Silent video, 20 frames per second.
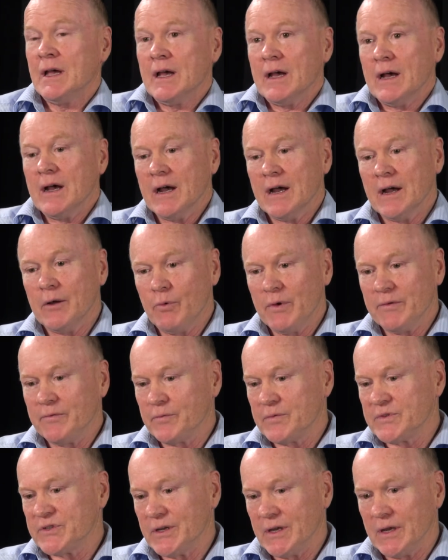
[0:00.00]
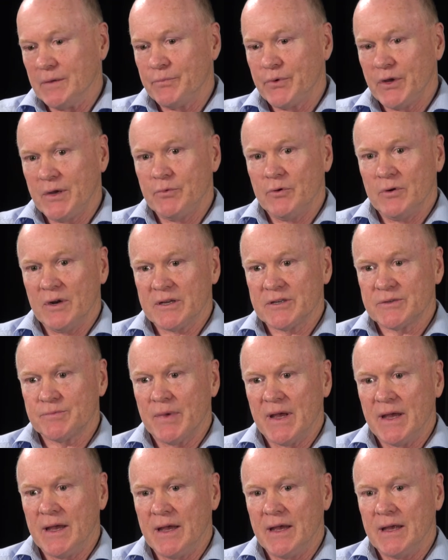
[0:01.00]
We're seeing people
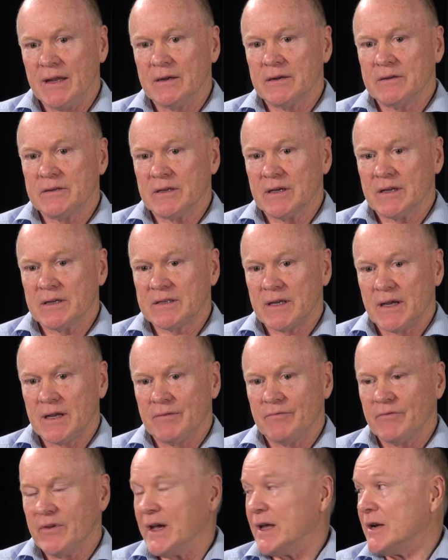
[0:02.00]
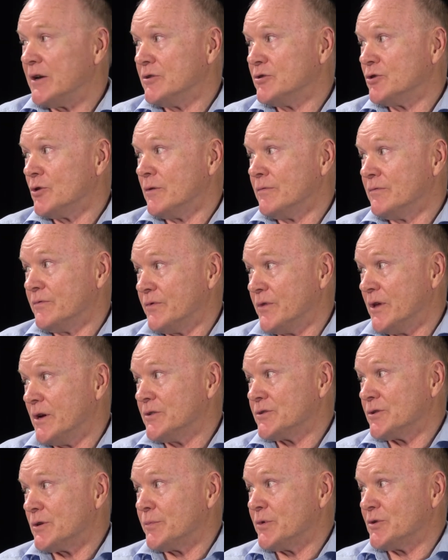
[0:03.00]
expand, take advantage of
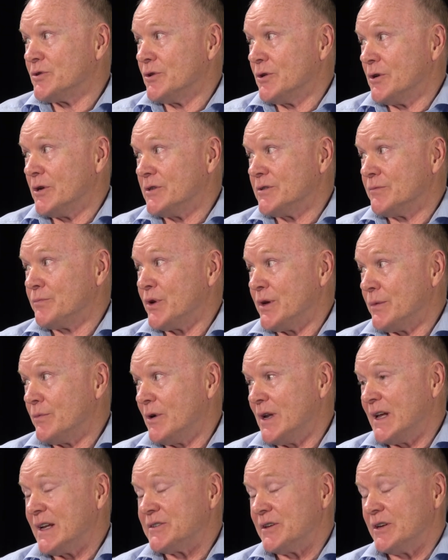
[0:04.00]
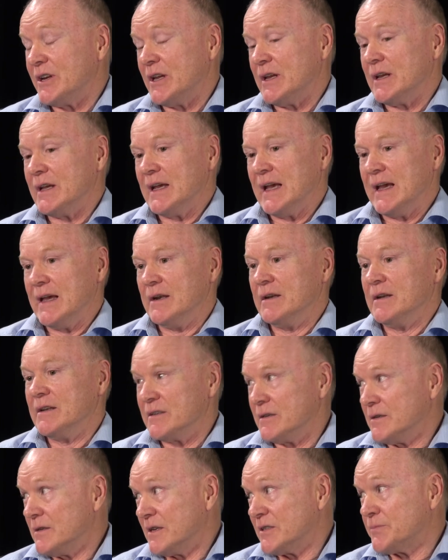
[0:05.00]
those opportunities of people exiting and
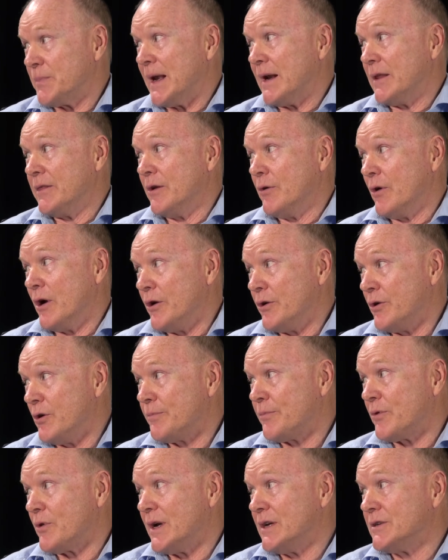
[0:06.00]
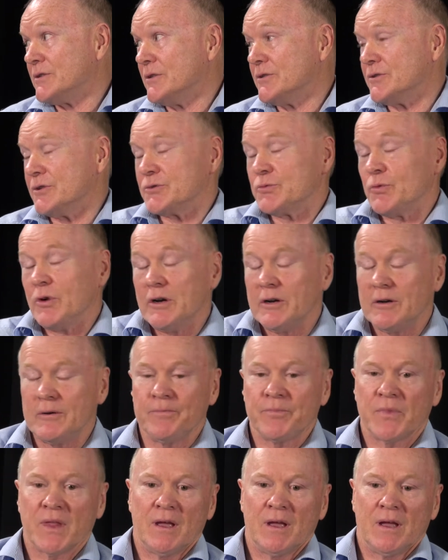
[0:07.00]
expanding their own operations as well.
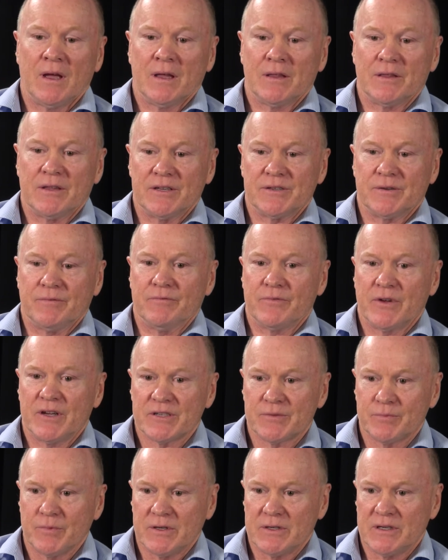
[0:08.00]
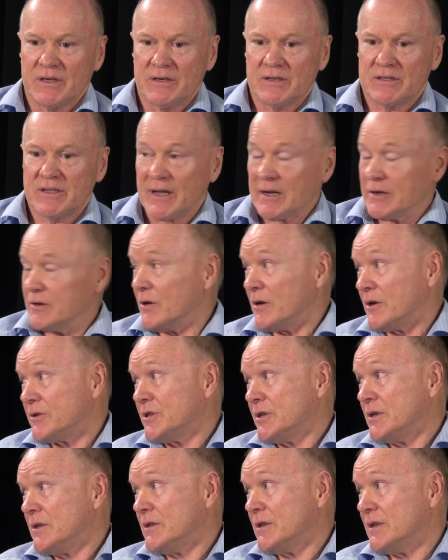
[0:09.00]
There's investment in
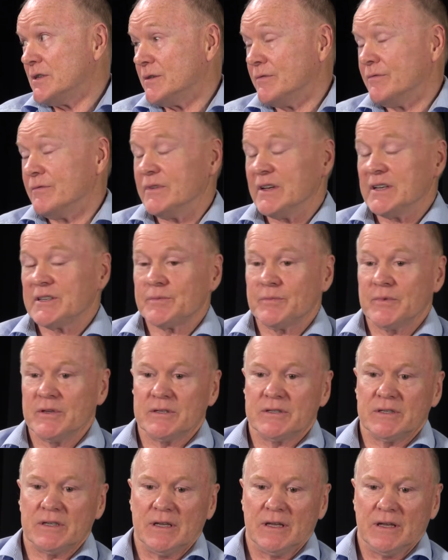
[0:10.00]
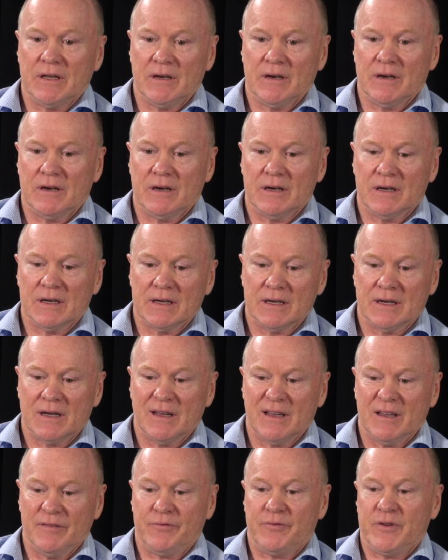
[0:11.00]
technology, there's investment in
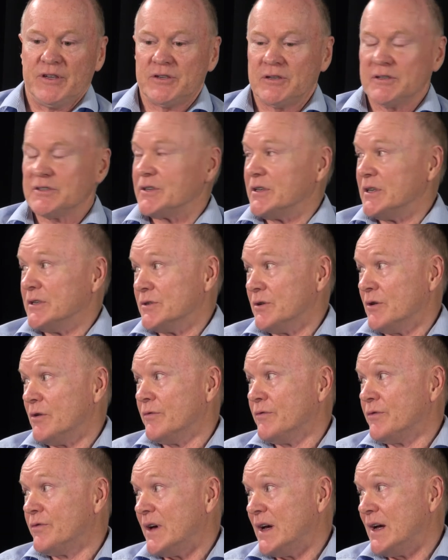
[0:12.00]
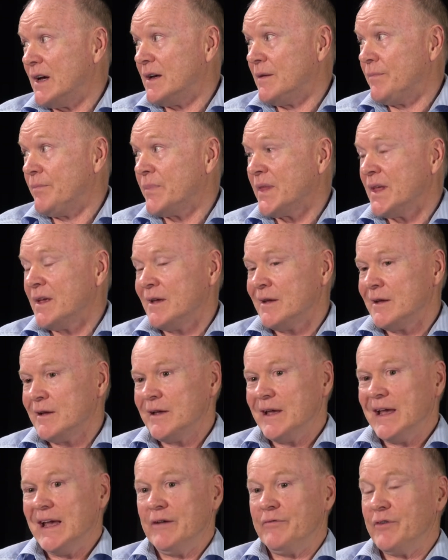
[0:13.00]
efficiencies on farm.
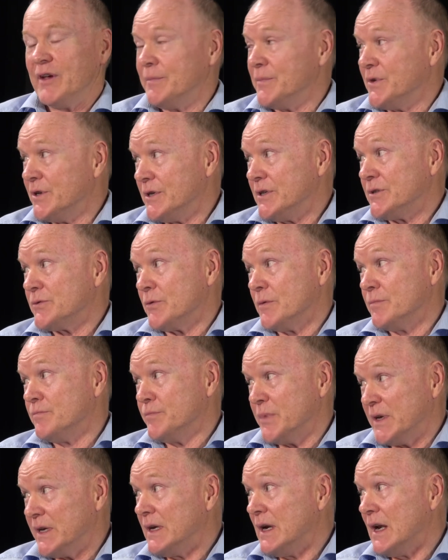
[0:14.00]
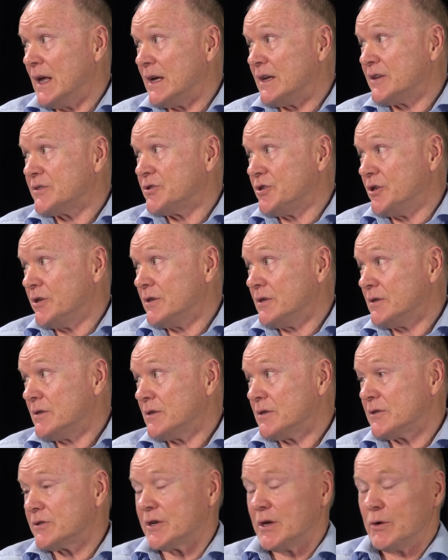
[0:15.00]
FMDs were big last year,
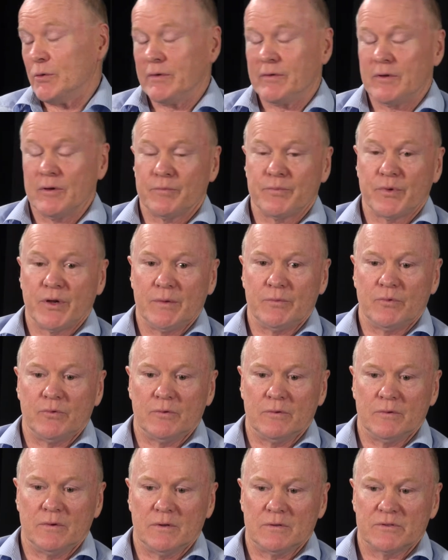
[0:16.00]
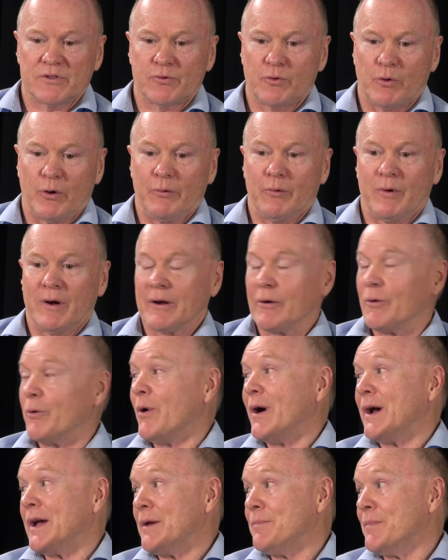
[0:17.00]
so we've got people squirreling
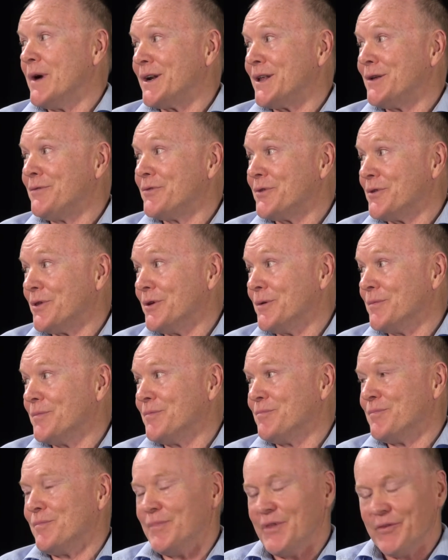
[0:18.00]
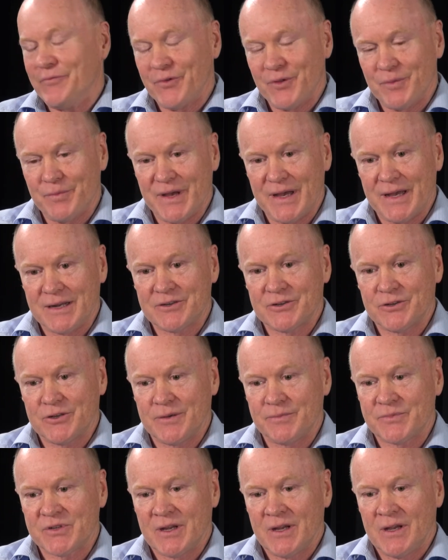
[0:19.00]
away money for the bad times.